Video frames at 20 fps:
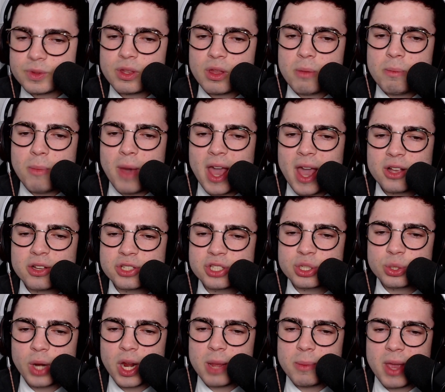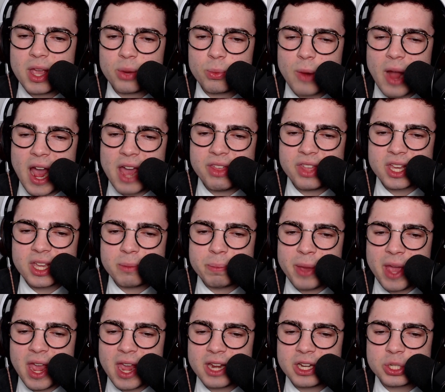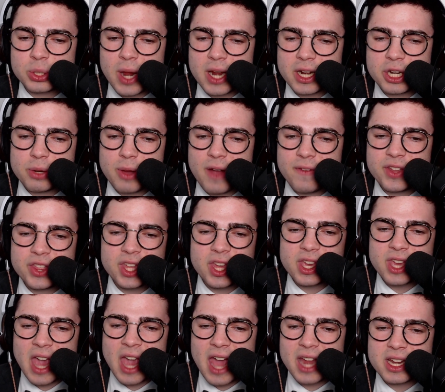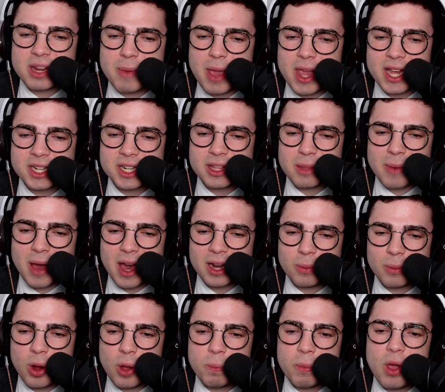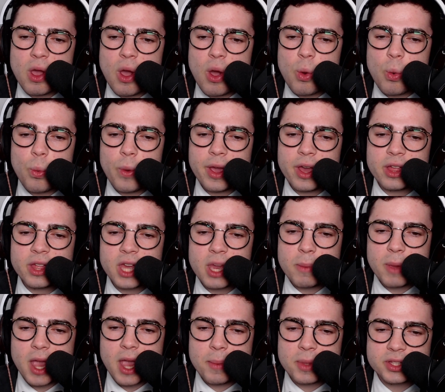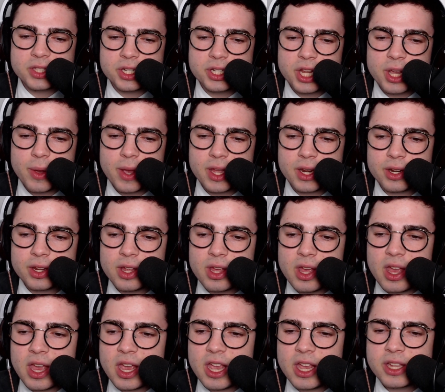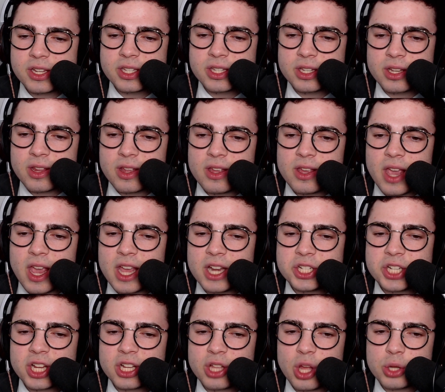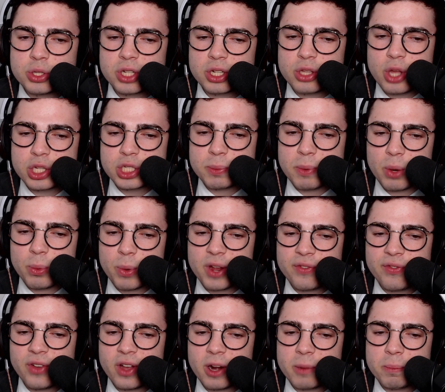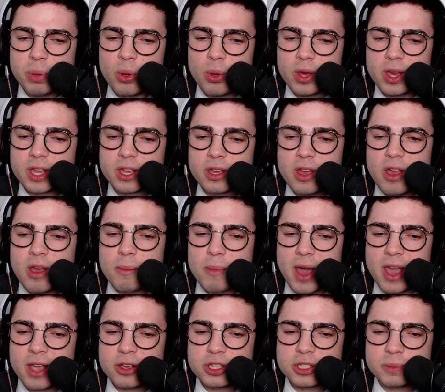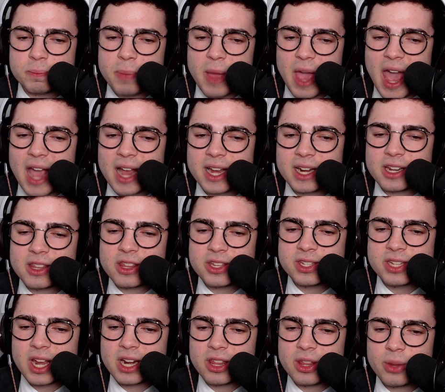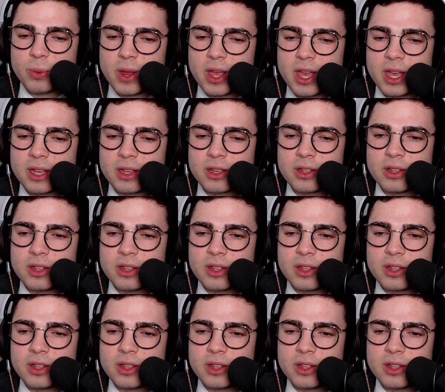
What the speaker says: Michaels screaming, writhing in pain, trying to do everything he can to make it to the bottom rope. Will he be able to do it? He is inching closer and closer, but Ric Flair pulling Michaels back into the center of the ring.